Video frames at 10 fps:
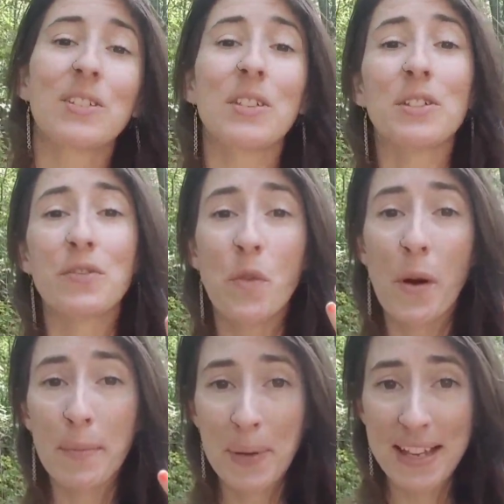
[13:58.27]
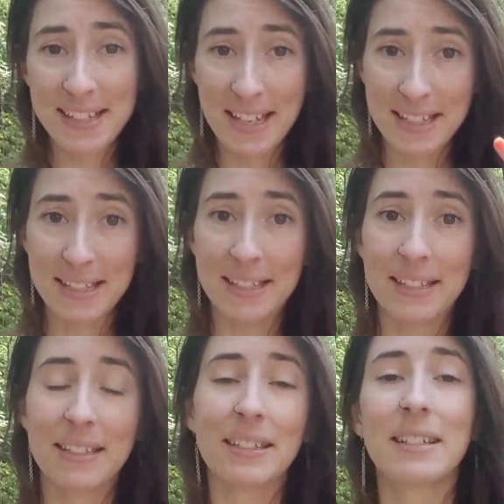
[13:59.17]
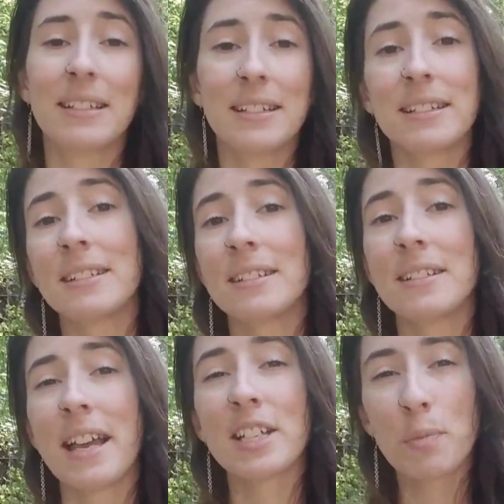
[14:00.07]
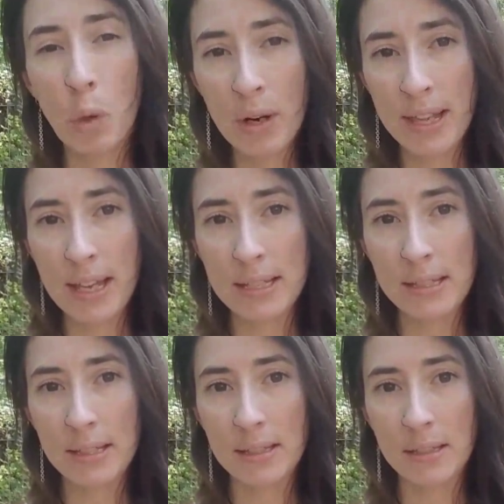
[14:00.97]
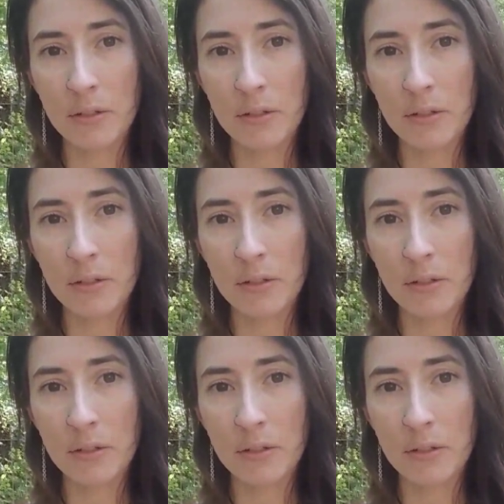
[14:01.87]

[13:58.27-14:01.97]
So these 4 pieces, explore these.